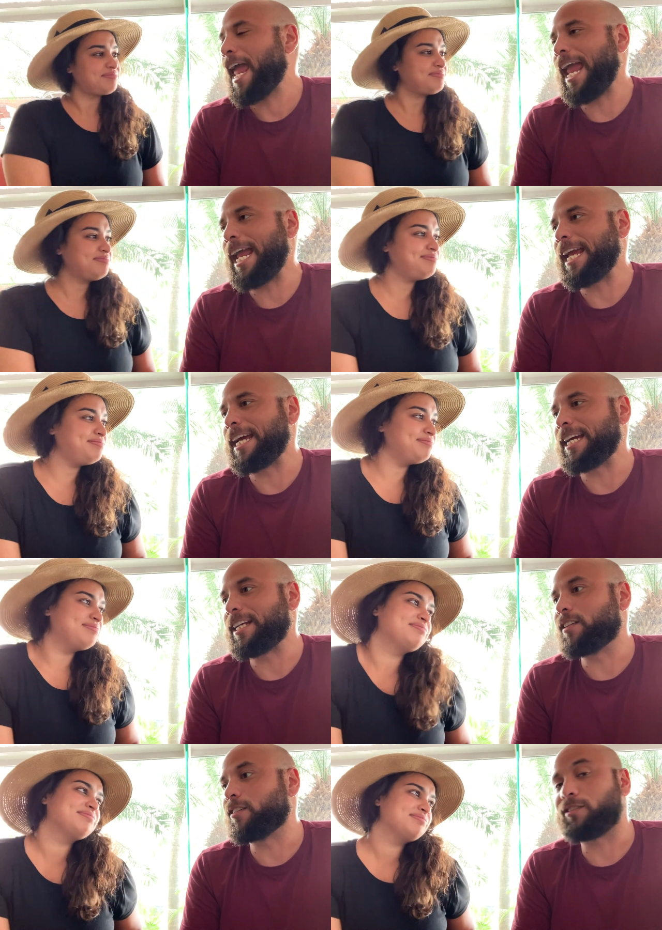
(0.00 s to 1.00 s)

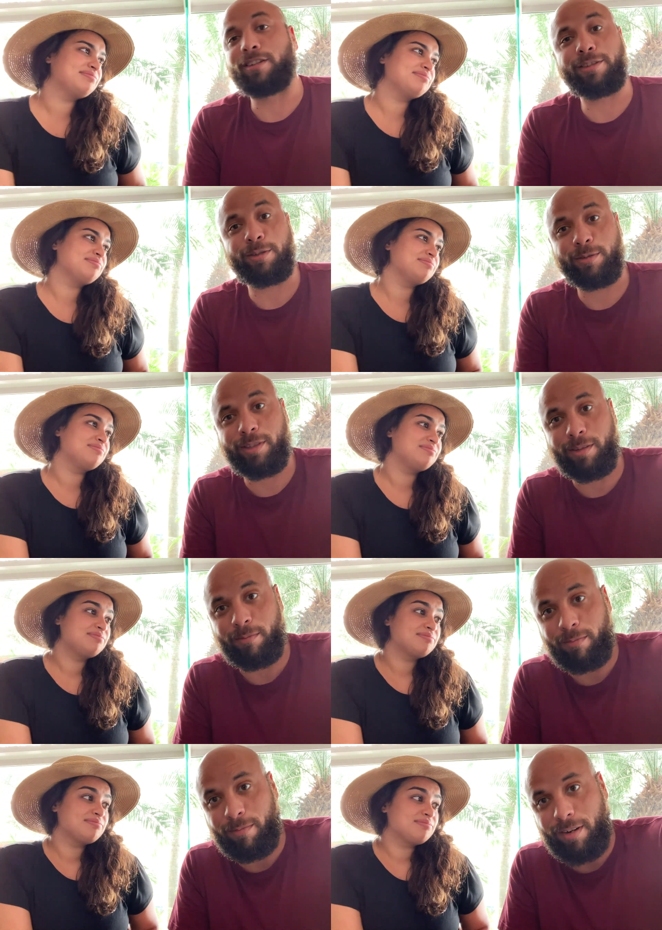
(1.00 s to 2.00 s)
Speaker 1: and there's also
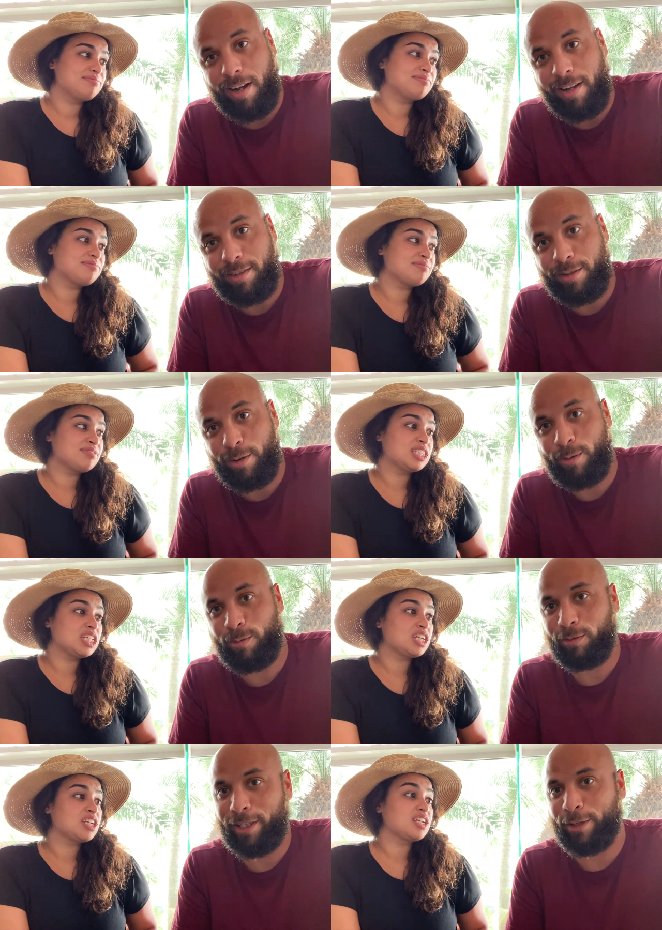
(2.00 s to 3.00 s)
some not so
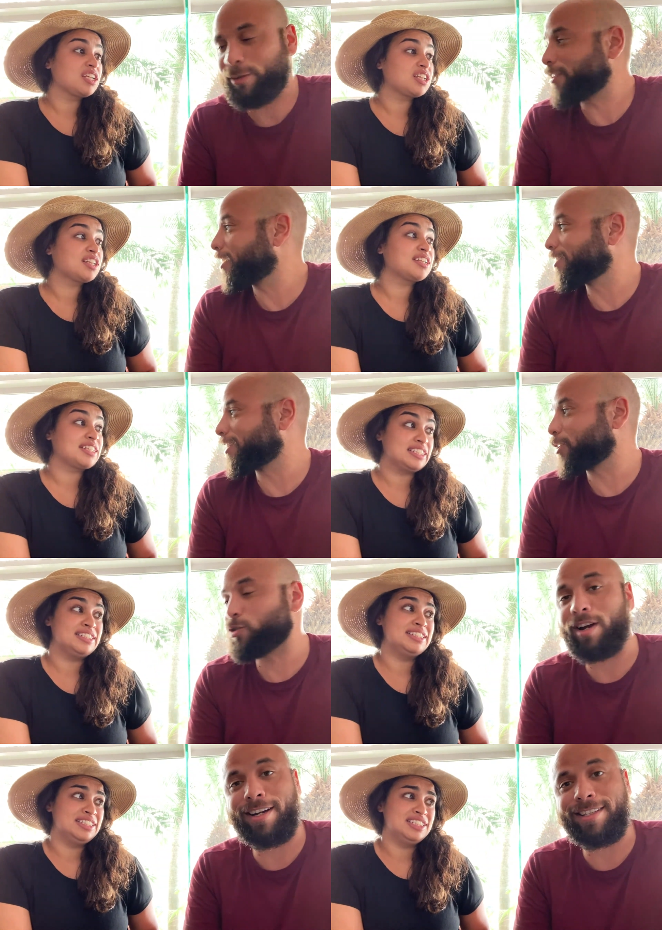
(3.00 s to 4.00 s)
legal things that they're
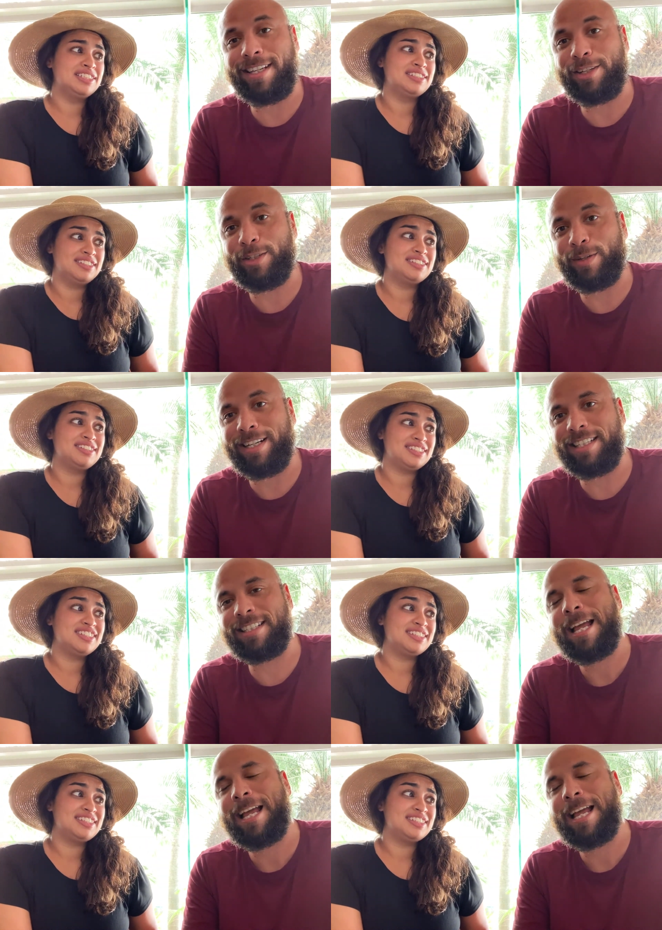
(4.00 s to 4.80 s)
trying to sell to us.